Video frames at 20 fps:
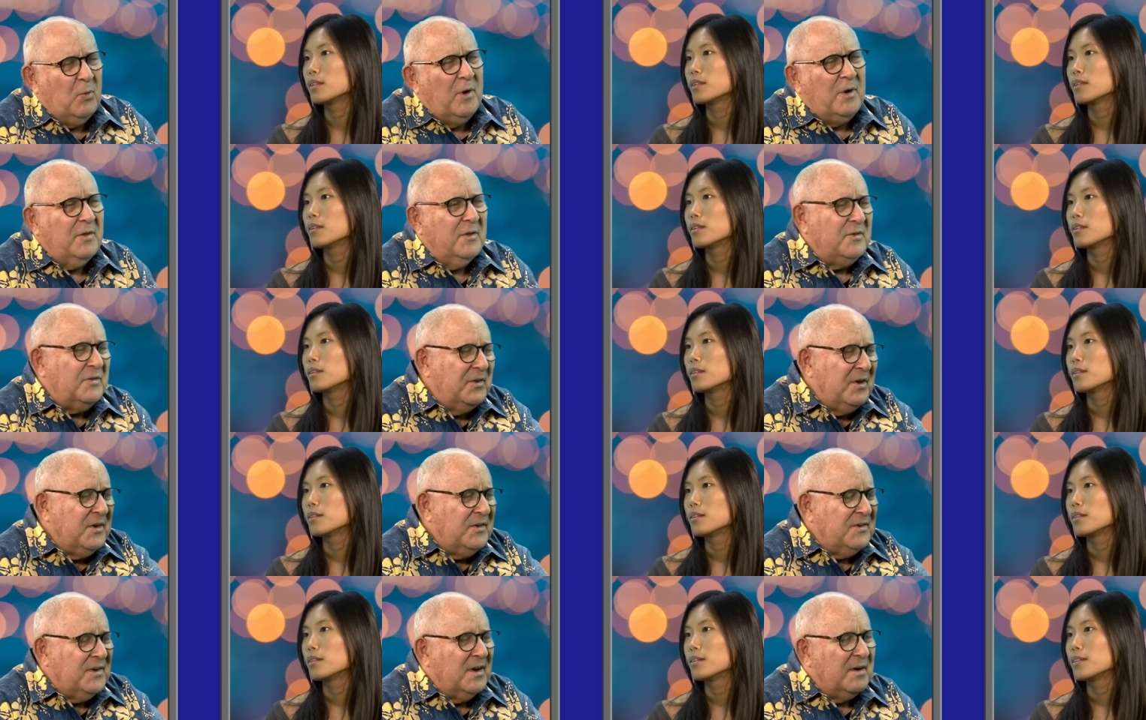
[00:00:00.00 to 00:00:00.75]
Speaker 1: one of the
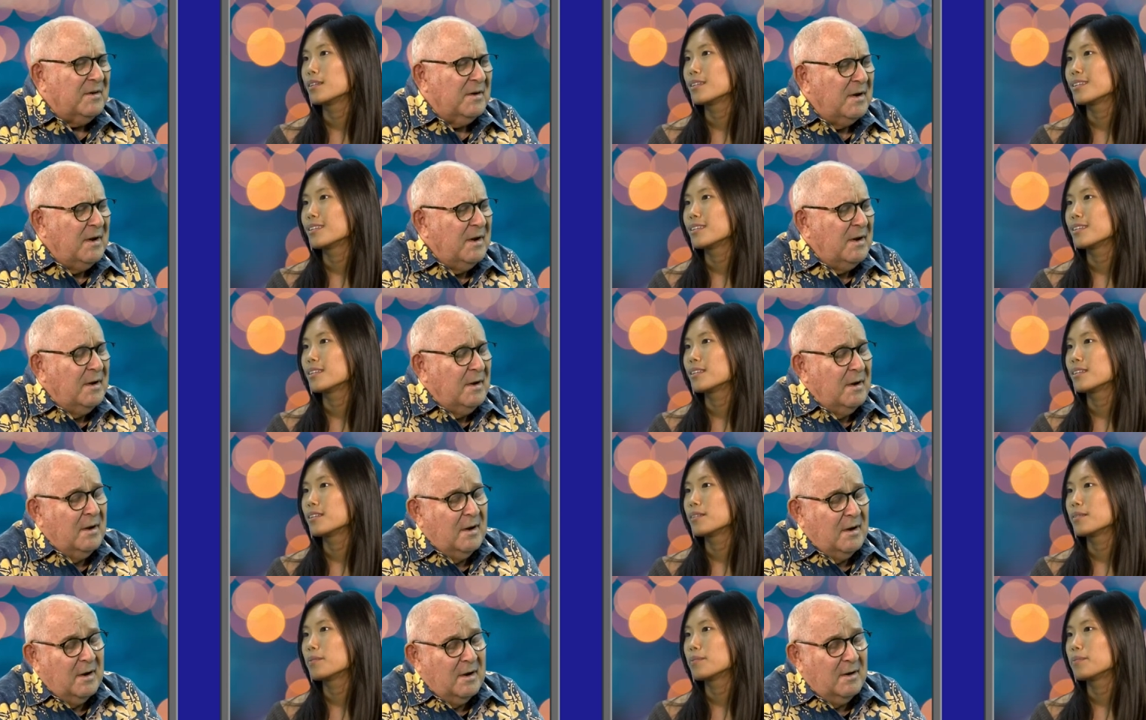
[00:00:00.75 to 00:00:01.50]
things that
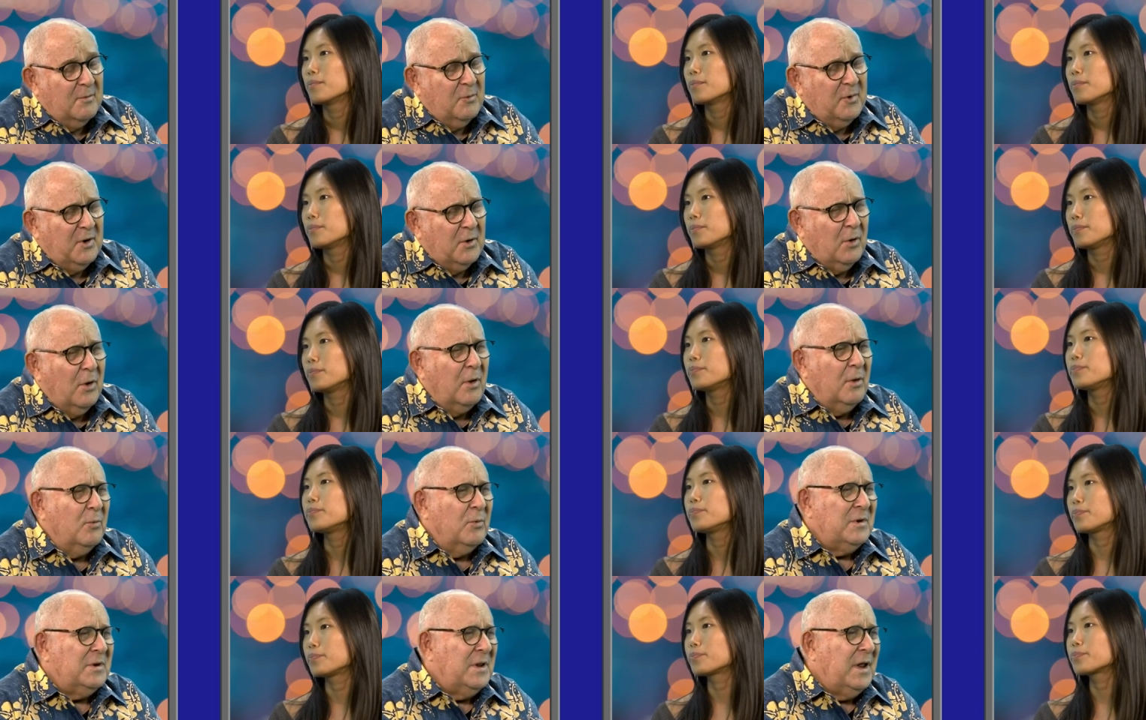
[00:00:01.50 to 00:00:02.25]
we
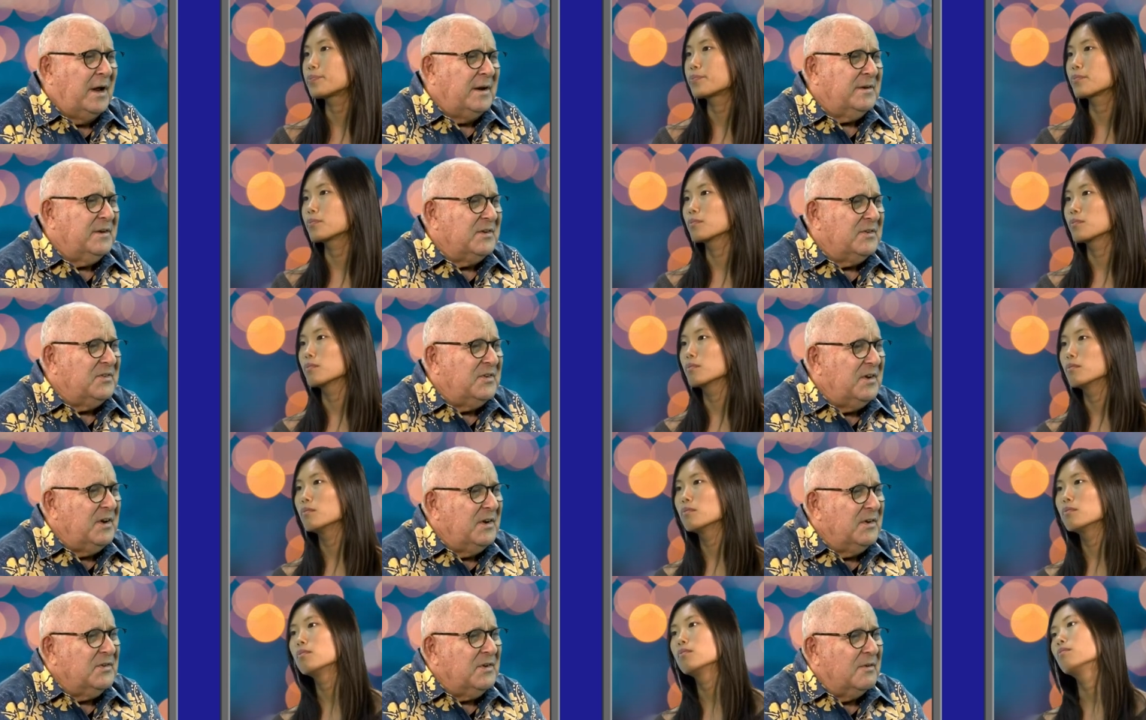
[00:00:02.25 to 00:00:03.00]
all would like to
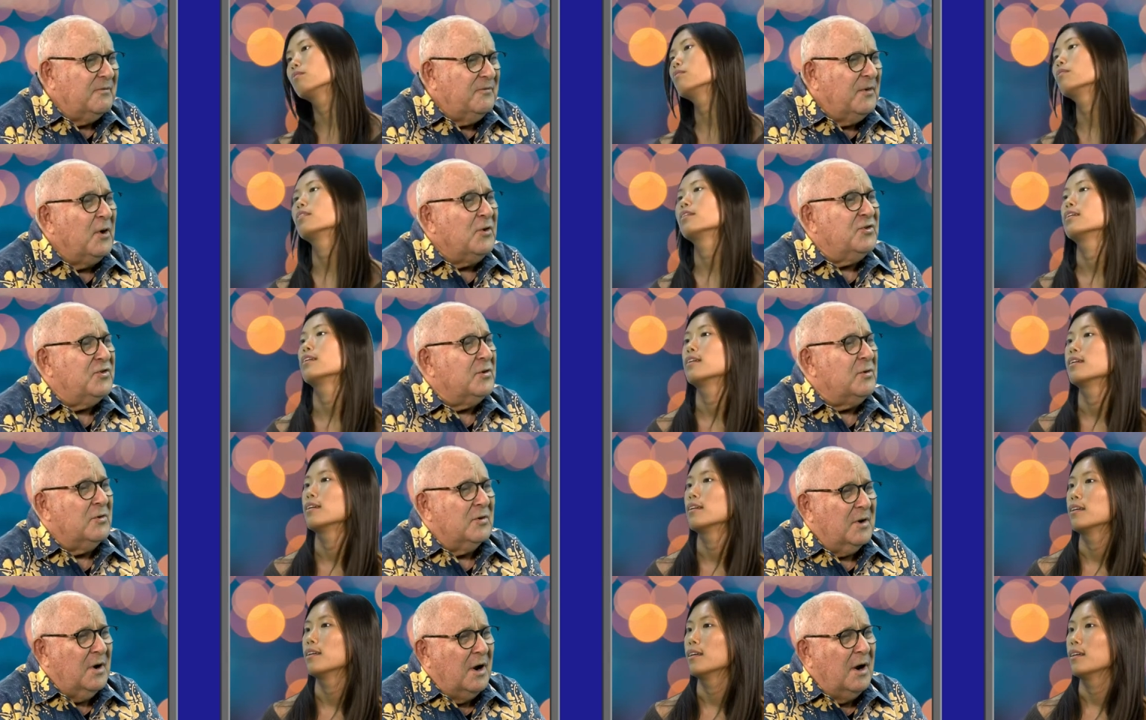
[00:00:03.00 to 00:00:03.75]
see is a
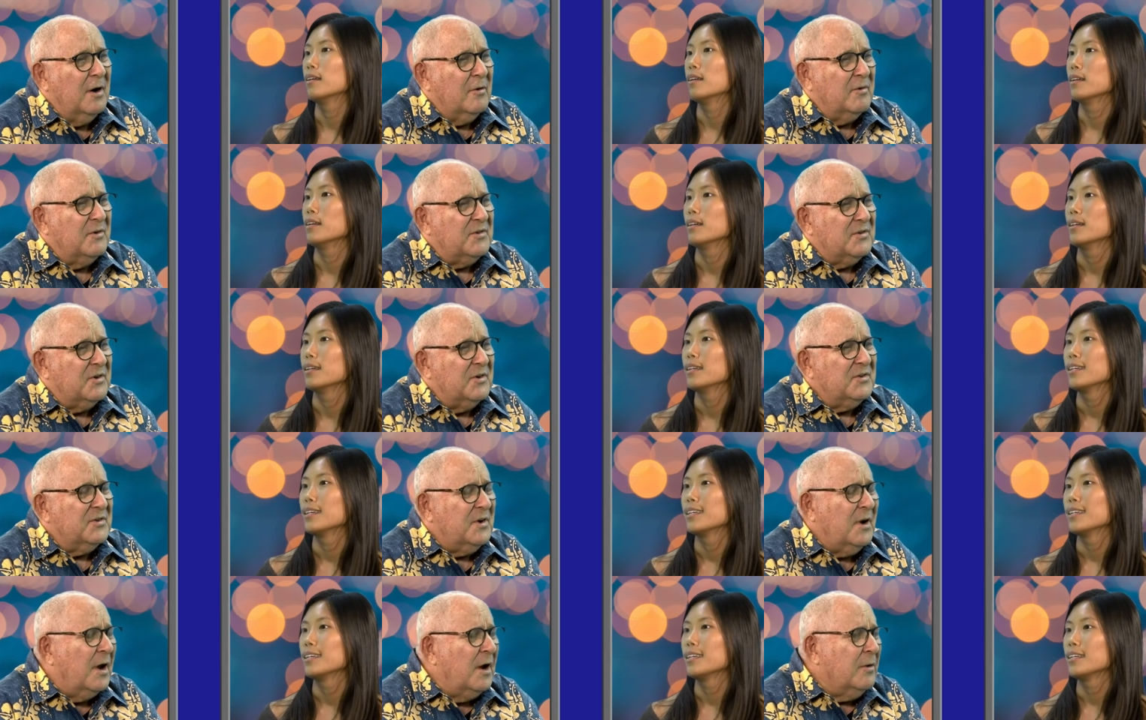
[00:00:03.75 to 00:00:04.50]
functional Congress,
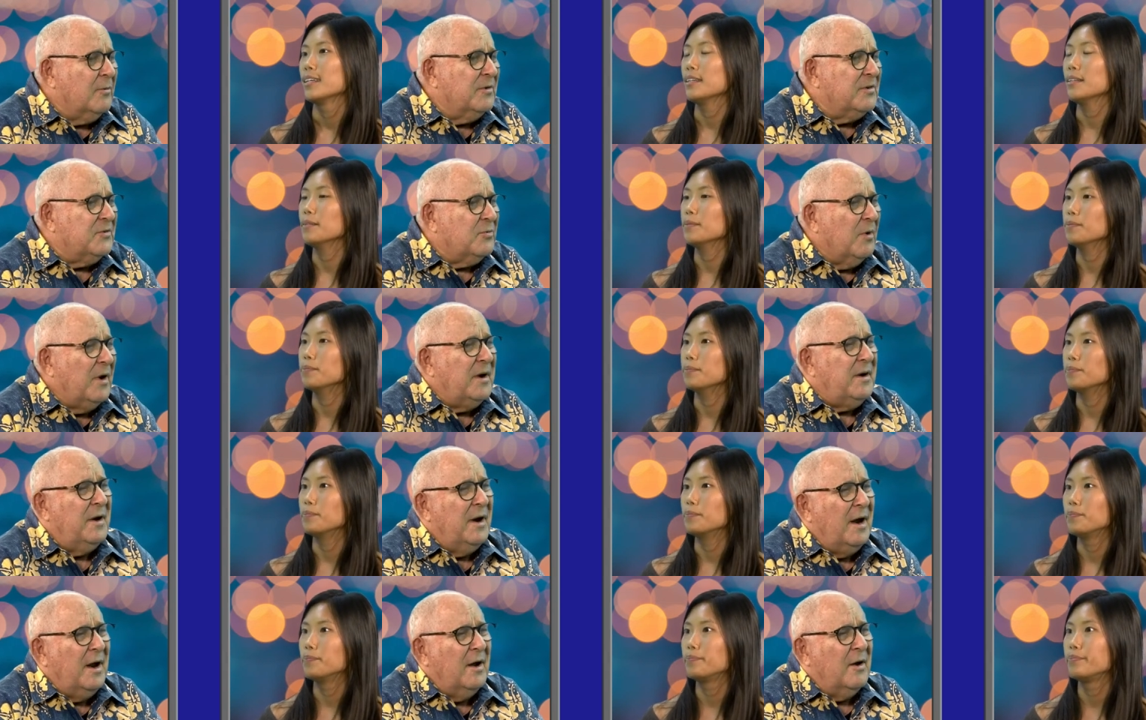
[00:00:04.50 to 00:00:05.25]
because Congress
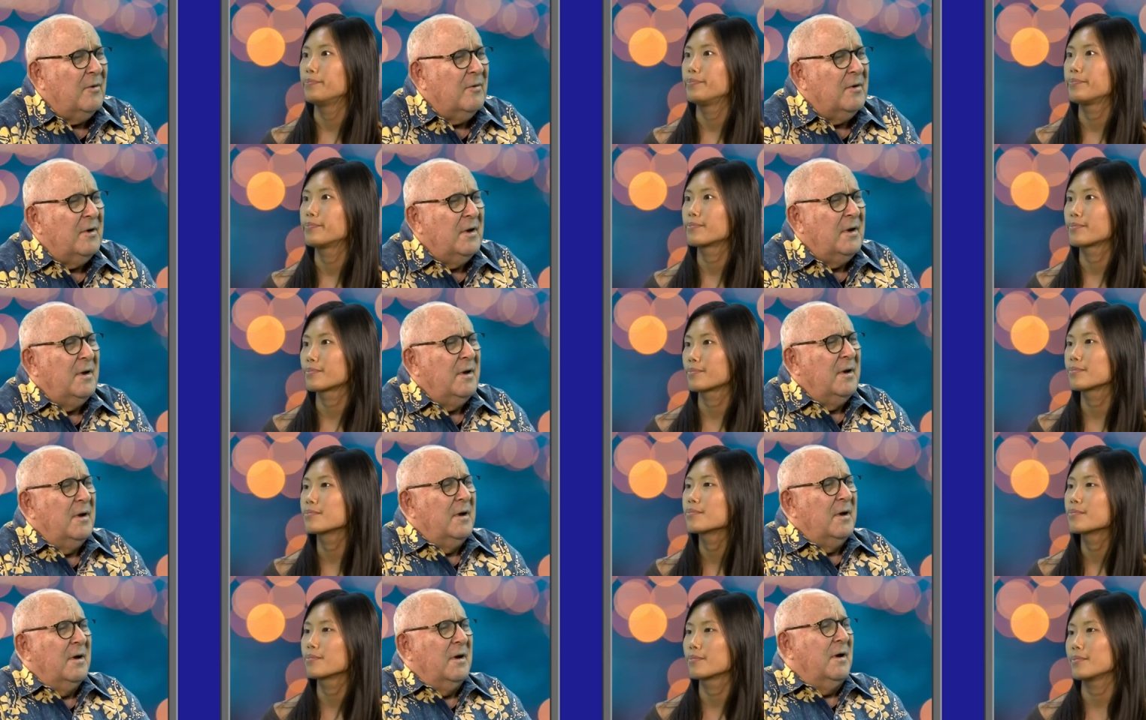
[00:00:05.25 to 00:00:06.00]
right now
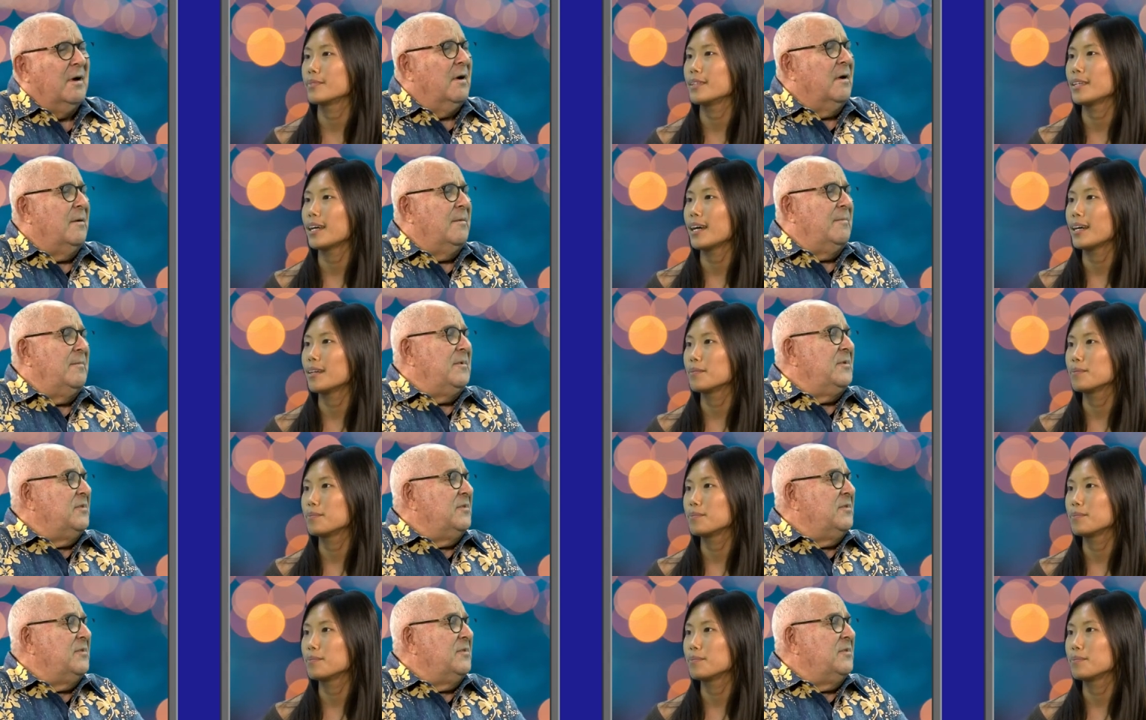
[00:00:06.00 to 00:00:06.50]
uh, yeah.